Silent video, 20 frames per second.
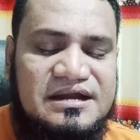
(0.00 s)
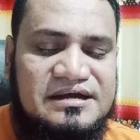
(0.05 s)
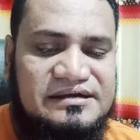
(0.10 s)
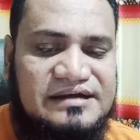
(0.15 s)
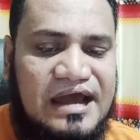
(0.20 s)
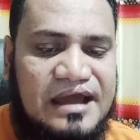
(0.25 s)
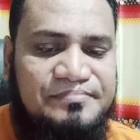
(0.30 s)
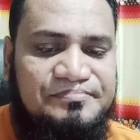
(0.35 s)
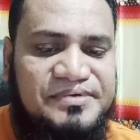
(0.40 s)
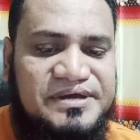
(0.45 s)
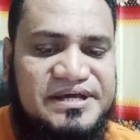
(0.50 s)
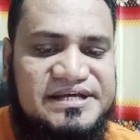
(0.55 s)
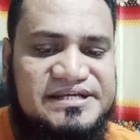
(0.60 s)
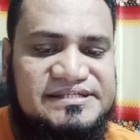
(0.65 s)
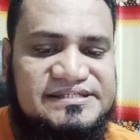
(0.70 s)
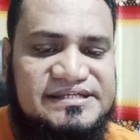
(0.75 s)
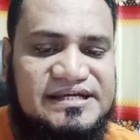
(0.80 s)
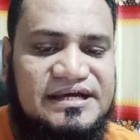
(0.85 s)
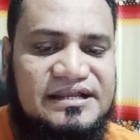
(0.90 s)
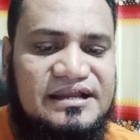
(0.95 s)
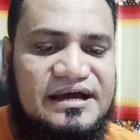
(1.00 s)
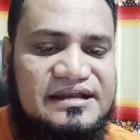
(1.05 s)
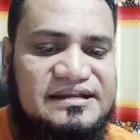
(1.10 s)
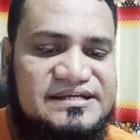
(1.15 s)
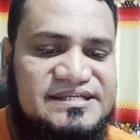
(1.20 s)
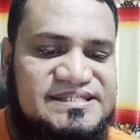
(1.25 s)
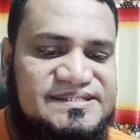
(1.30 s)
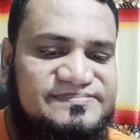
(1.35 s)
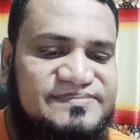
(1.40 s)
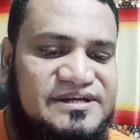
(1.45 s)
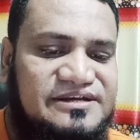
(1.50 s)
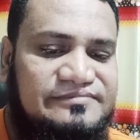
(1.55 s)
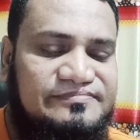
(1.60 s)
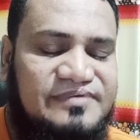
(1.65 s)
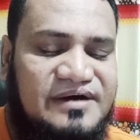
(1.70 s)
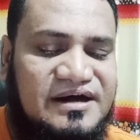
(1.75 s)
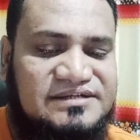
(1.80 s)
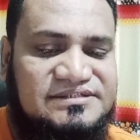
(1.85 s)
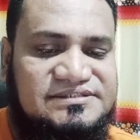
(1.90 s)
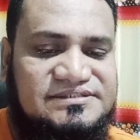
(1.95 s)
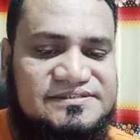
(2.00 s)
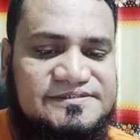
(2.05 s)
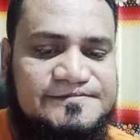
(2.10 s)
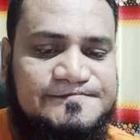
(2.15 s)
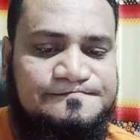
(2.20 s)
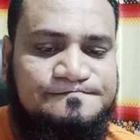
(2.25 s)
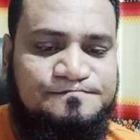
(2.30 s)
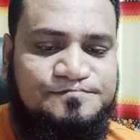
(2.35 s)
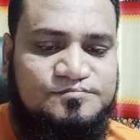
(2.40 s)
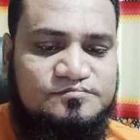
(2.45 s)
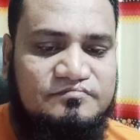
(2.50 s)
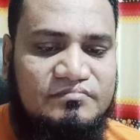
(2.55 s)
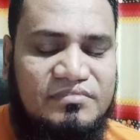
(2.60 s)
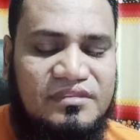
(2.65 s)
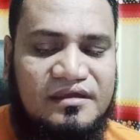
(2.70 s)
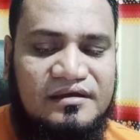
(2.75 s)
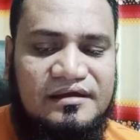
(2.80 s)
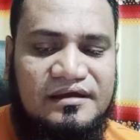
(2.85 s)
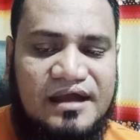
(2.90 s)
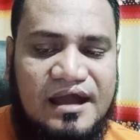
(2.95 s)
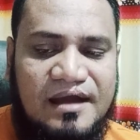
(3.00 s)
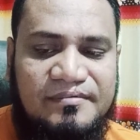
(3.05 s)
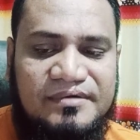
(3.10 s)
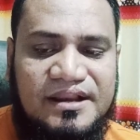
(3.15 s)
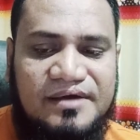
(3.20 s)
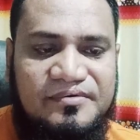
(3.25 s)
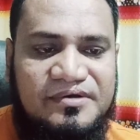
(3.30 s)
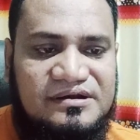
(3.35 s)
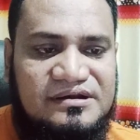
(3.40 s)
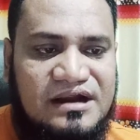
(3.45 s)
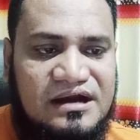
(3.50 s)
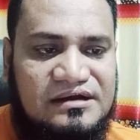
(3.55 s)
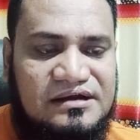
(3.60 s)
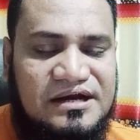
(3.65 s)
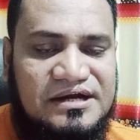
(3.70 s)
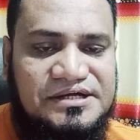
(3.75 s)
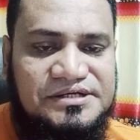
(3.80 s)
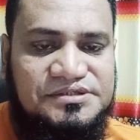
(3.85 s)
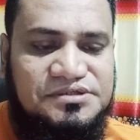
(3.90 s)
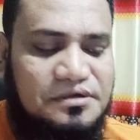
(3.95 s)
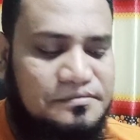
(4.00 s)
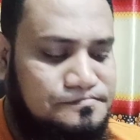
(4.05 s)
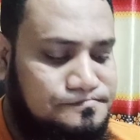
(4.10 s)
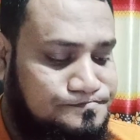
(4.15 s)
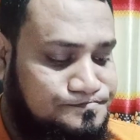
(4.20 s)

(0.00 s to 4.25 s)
typing skill and speed fast. Available data entry job.